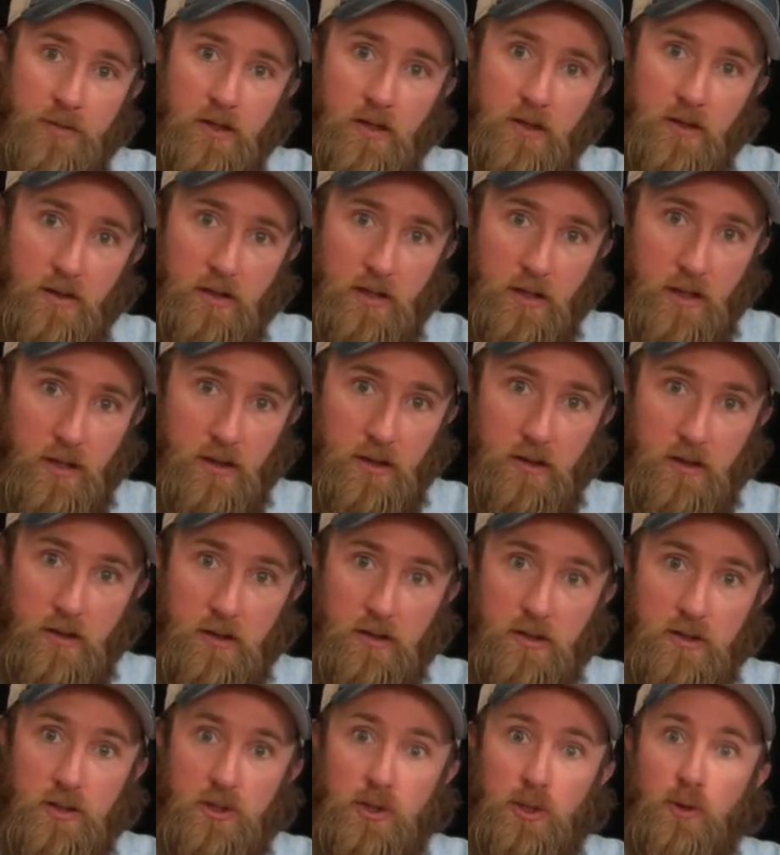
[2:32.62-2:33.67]
then
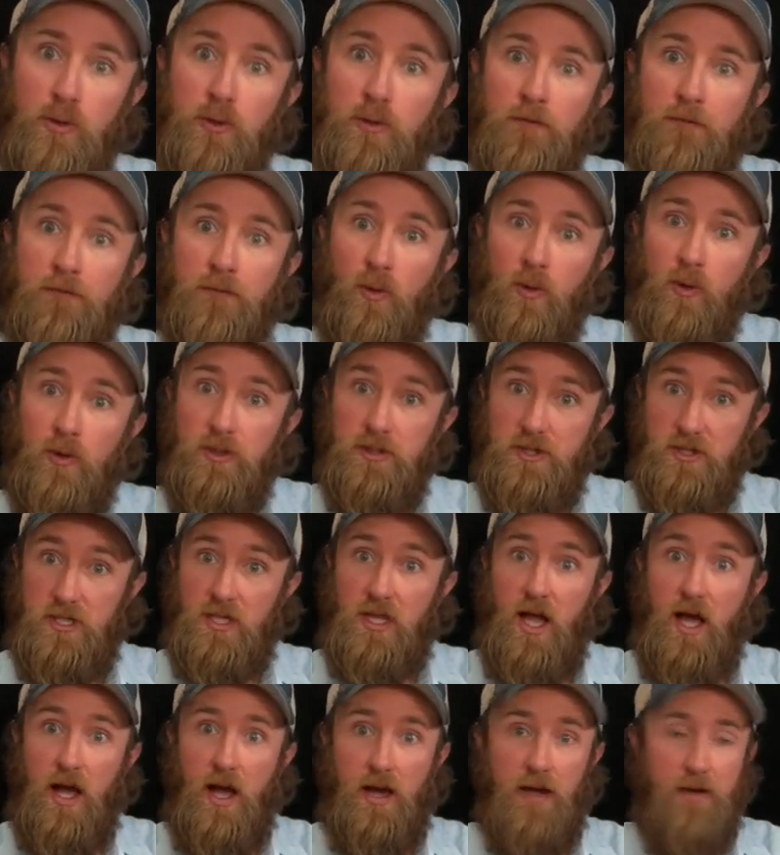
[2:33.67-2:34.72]
2 to 4
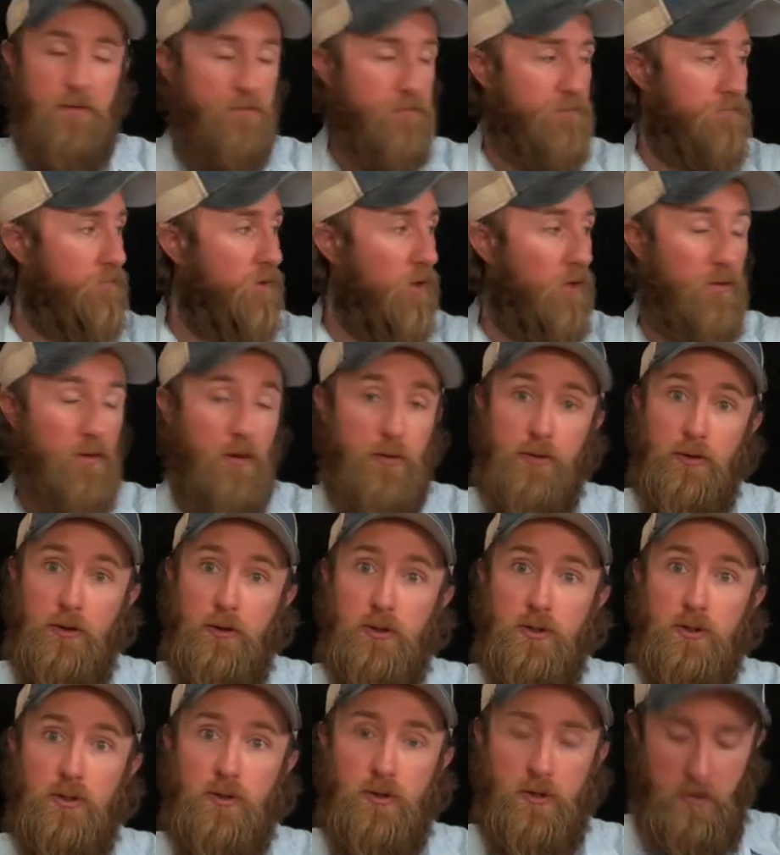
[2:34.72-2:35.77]
slide on the 3rd
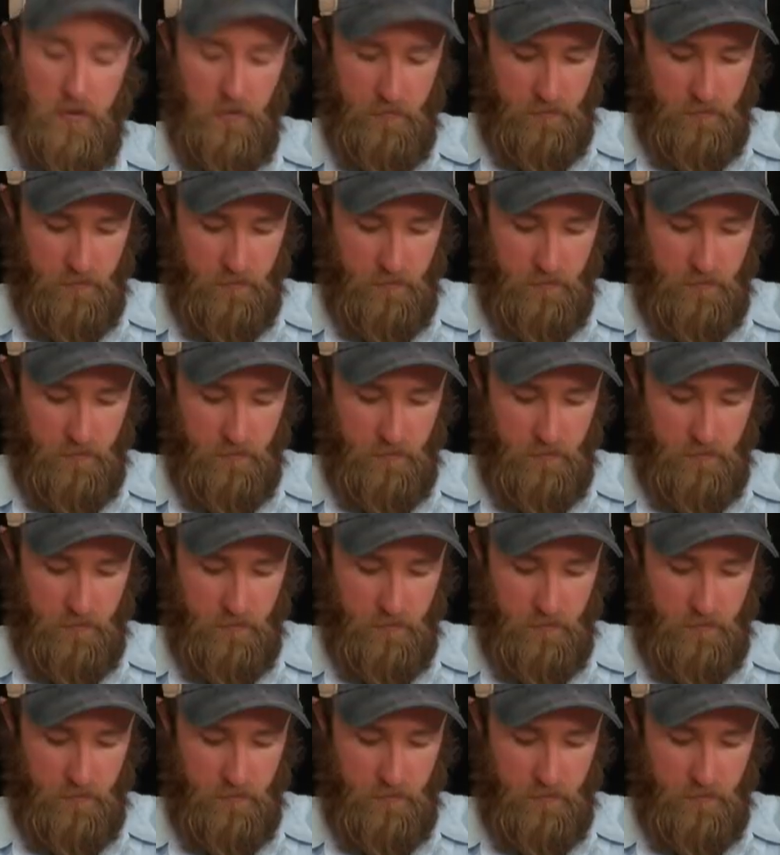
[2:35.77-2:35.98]
string.